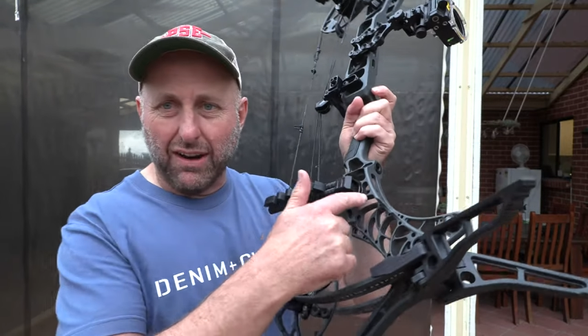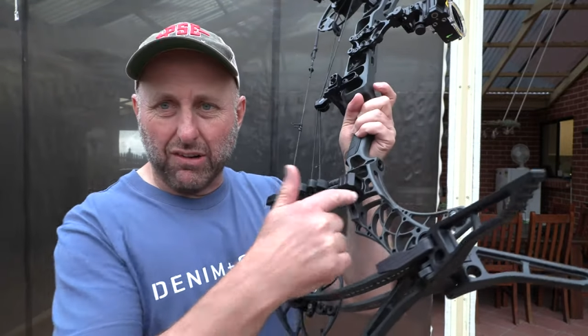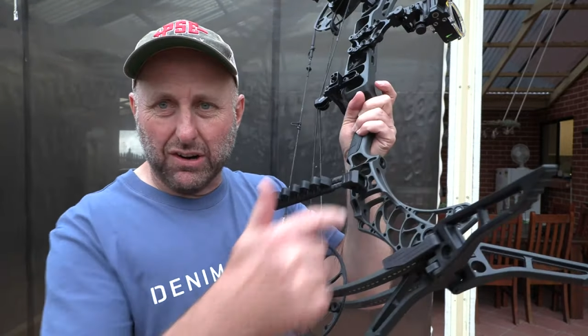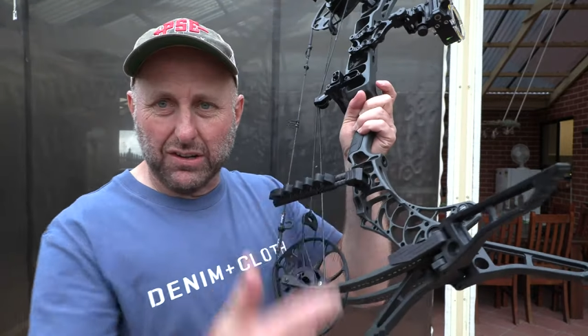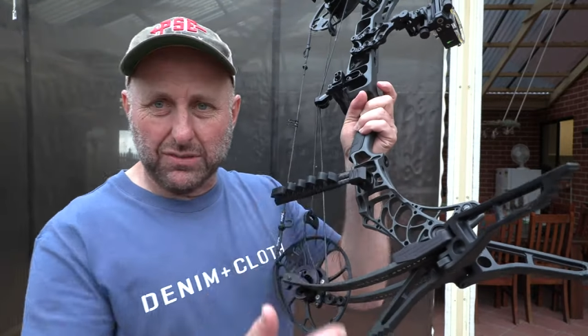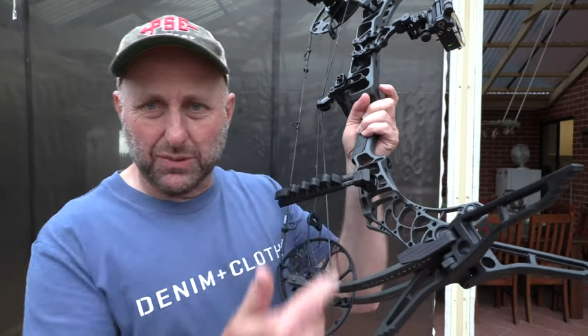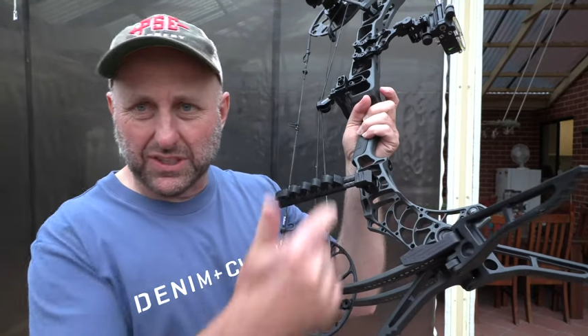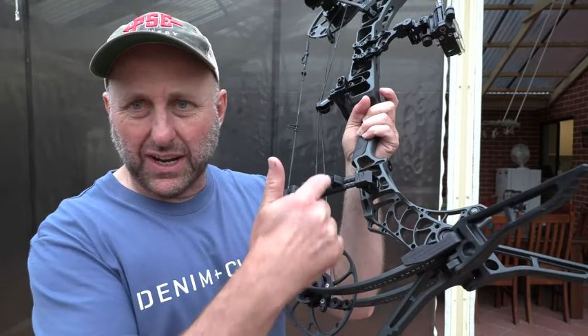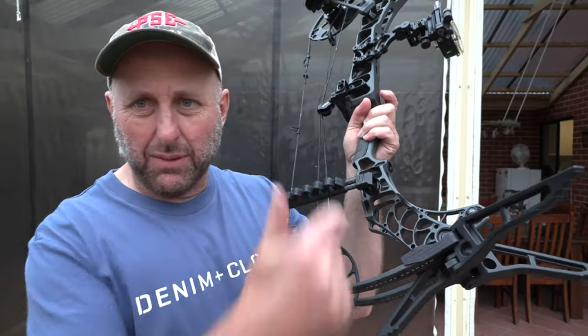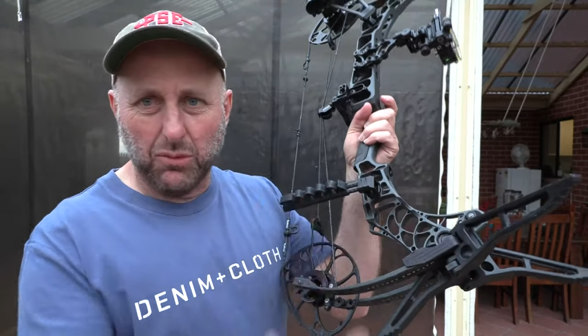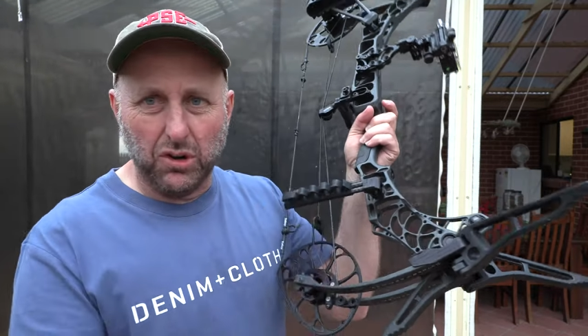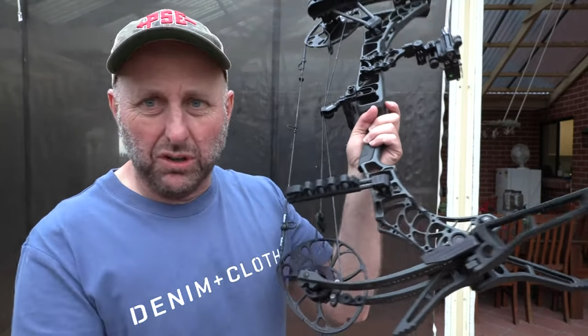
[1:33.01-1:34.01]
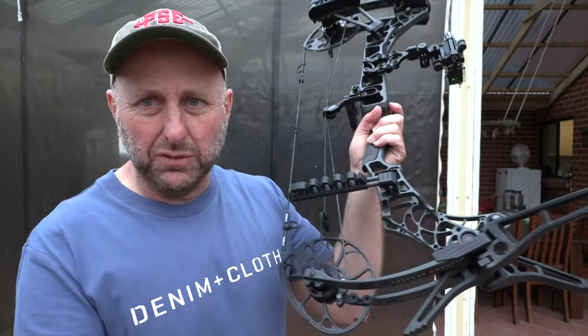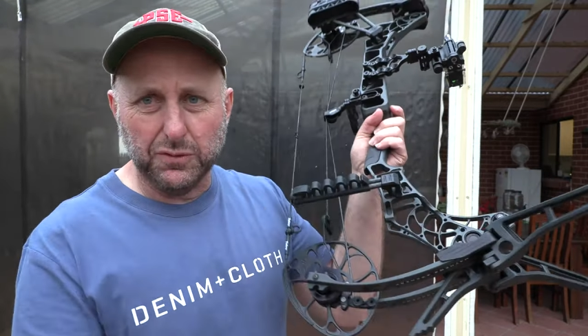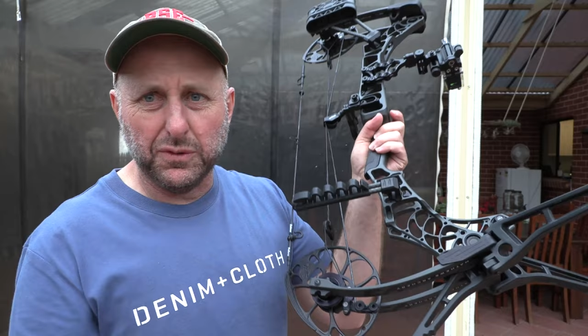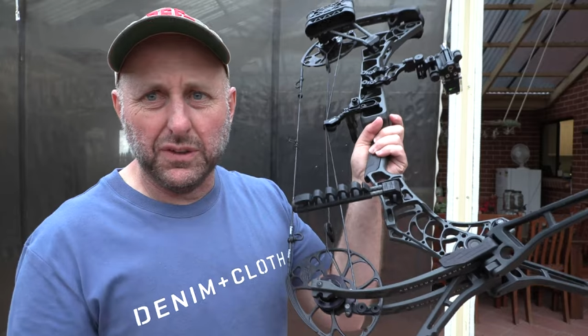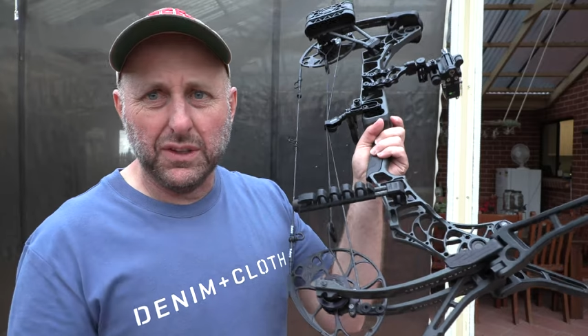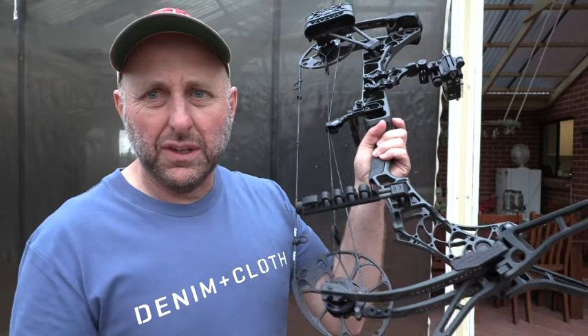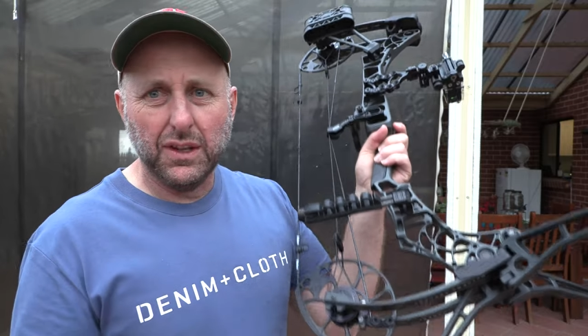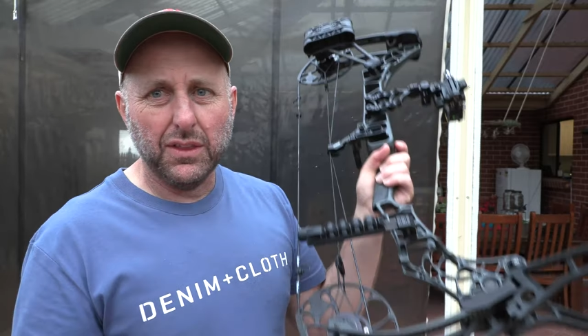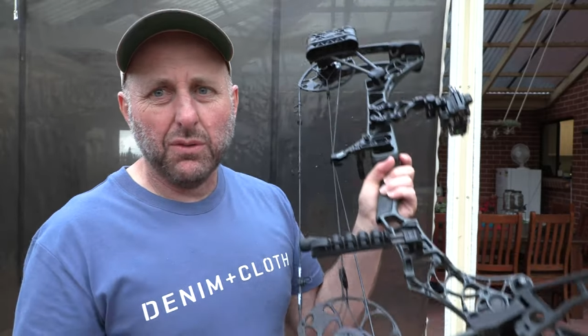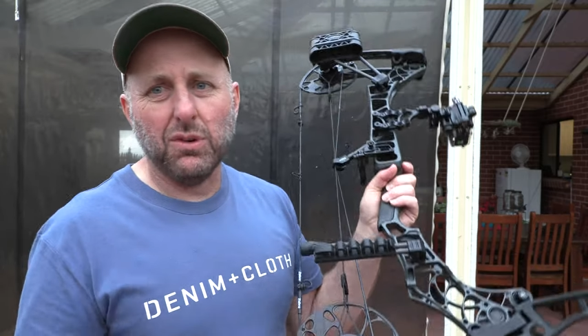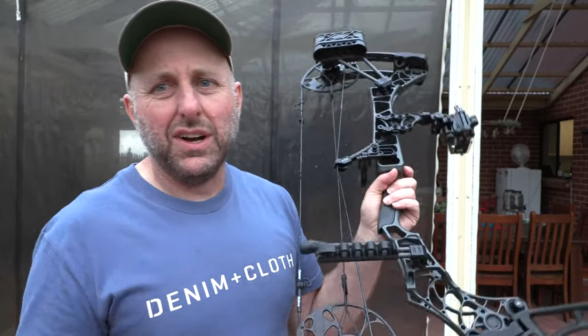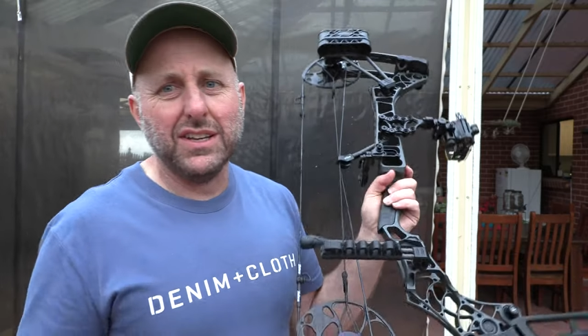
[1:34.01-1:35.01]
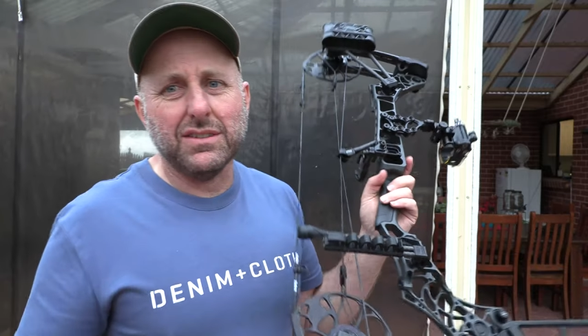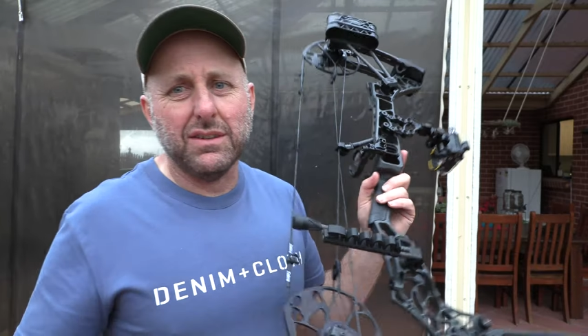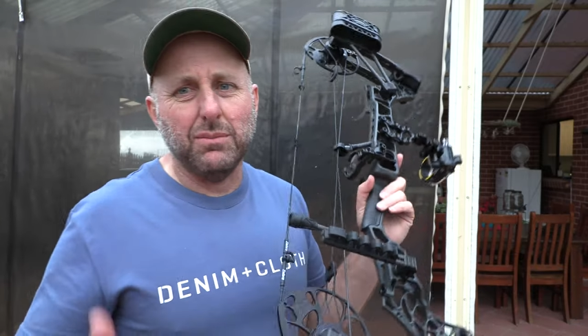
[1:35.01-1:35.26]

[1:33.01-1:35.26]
arrows which come off the riser.